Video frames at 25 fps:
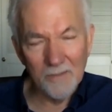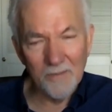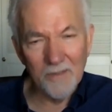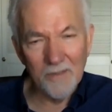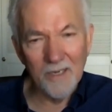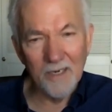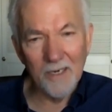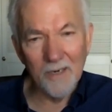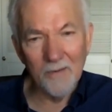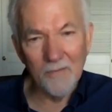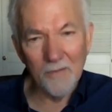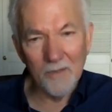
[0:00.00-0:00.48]

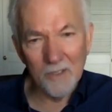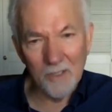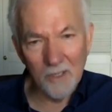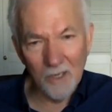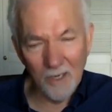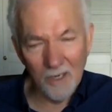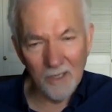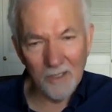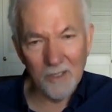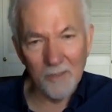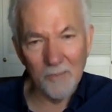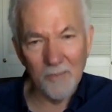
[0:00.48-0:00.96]
that they never
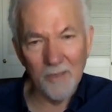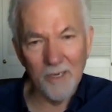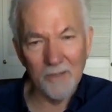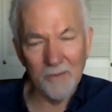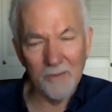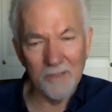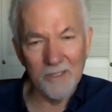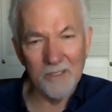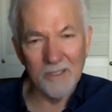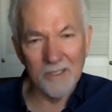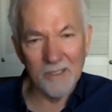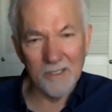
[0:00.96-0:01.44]
talked
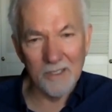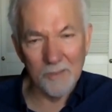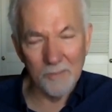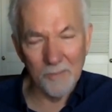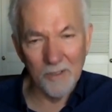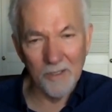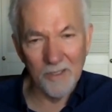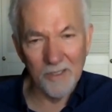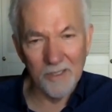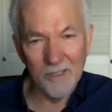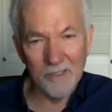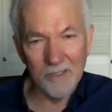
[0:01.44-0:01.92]
about these
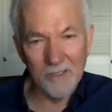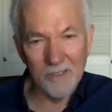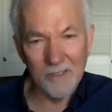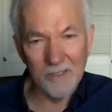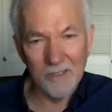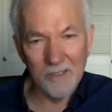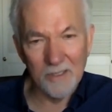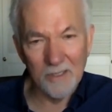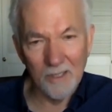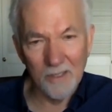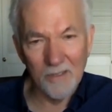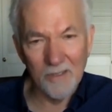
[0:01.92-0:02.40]

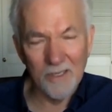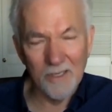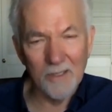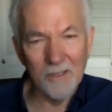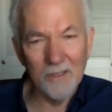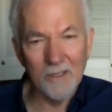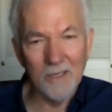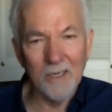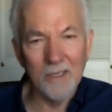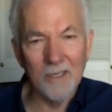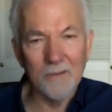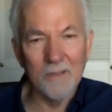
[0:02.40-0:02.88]
experiences, or
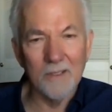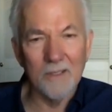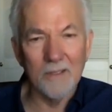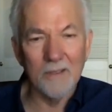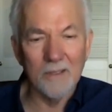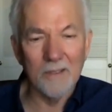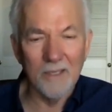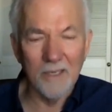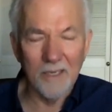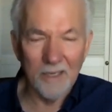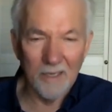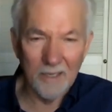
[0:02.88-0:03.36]
they thought
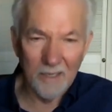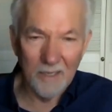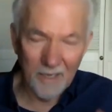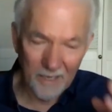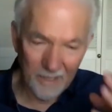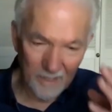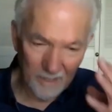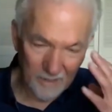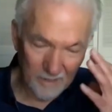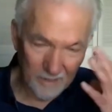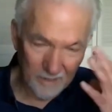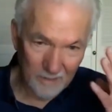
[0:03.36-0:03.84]
that they had
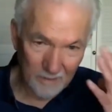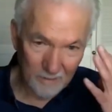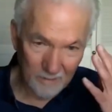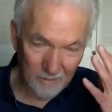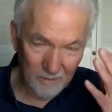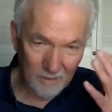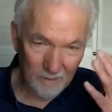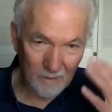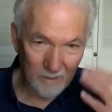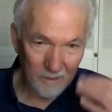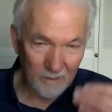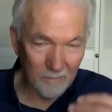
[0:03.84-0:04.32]
had a
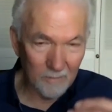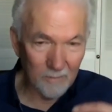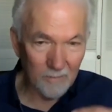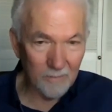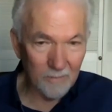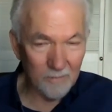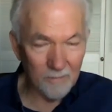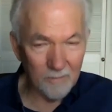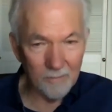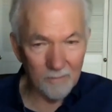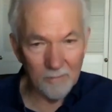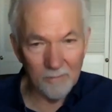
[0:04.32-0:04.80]

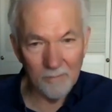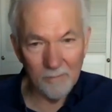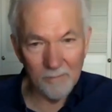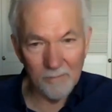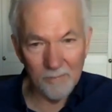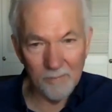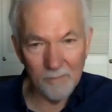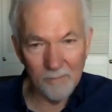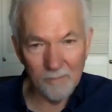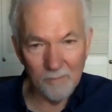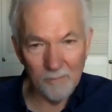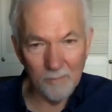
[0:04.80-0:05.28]

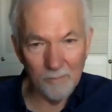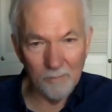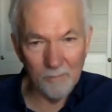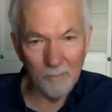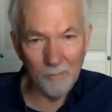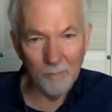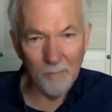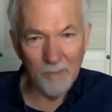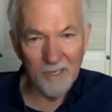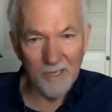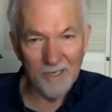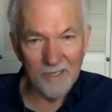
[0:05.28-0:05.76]

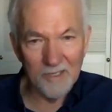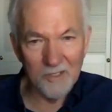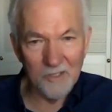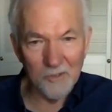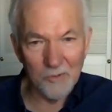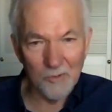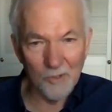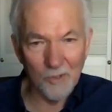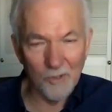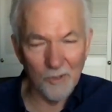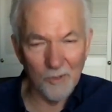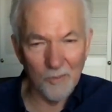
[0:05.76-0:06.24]
mini
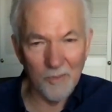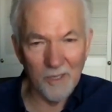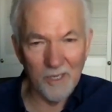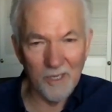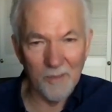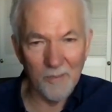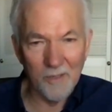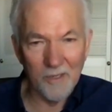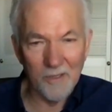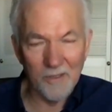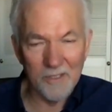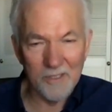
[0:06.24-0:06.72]
stroke
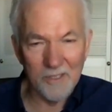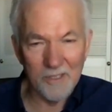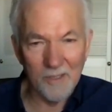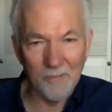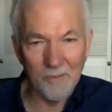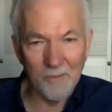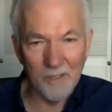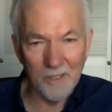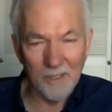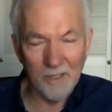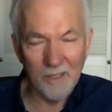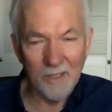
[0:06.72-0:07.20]
maybe or
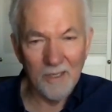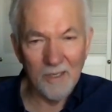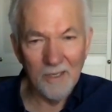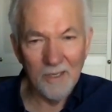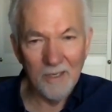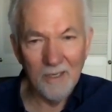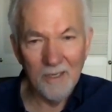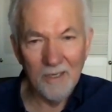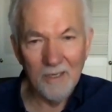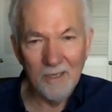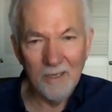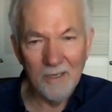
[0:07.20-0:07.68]
something.
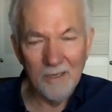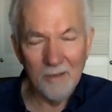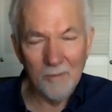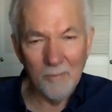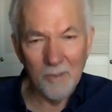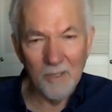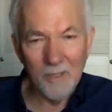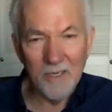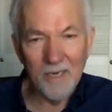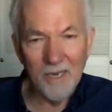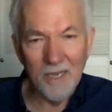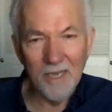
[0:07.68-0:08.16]

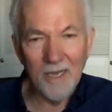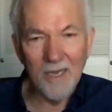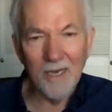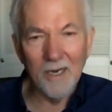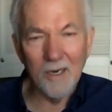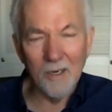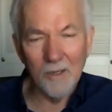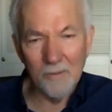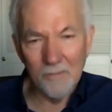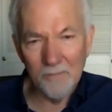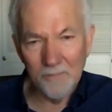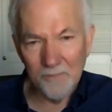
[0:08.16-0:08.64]
But
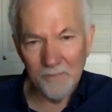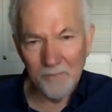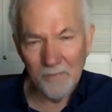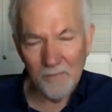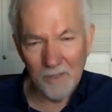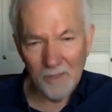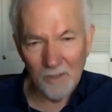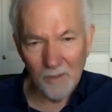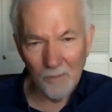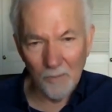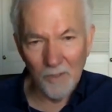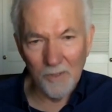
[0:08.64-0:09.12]
now
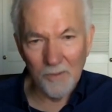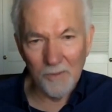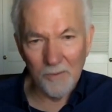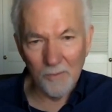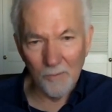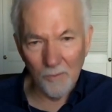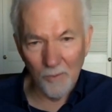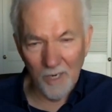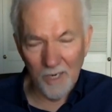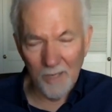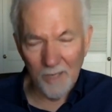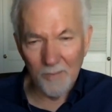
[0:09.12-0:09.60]

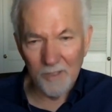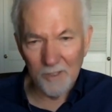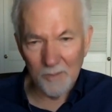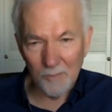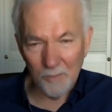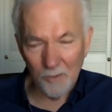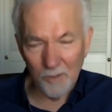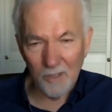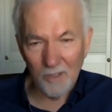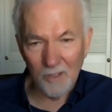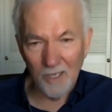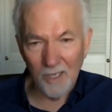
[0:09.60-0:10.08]
with
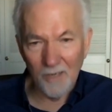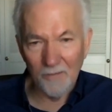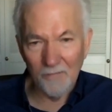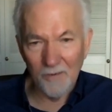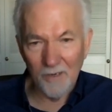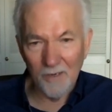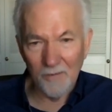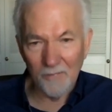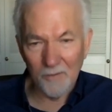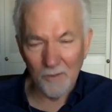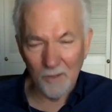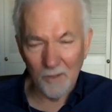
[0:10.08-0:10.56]
Raymond's book,
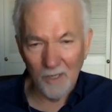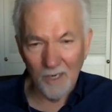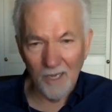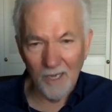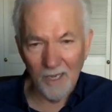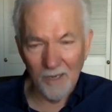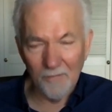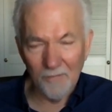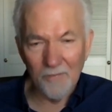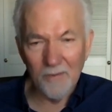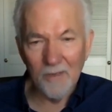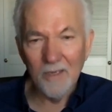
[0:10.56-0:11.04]
Life After
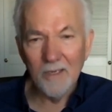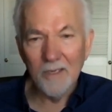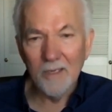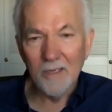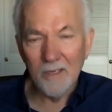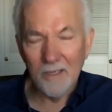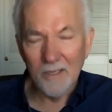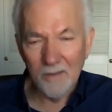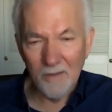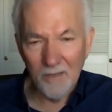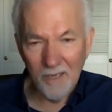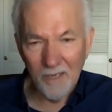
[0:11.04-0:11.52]
Life,
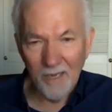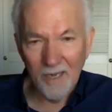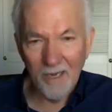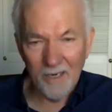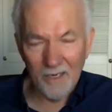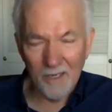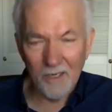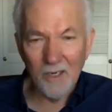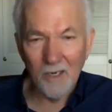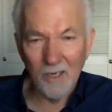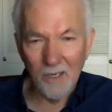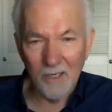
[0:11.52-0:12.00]
they
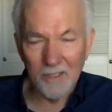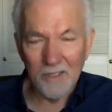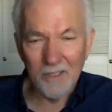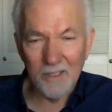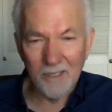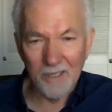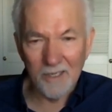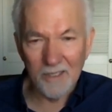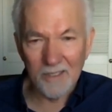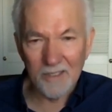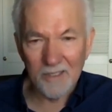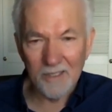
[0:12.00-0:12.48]
had a
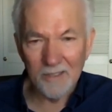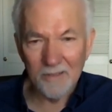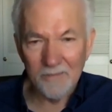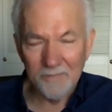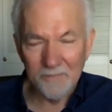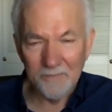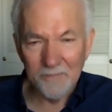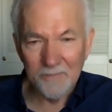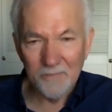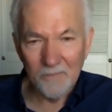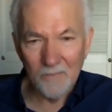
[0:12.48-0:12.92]
context.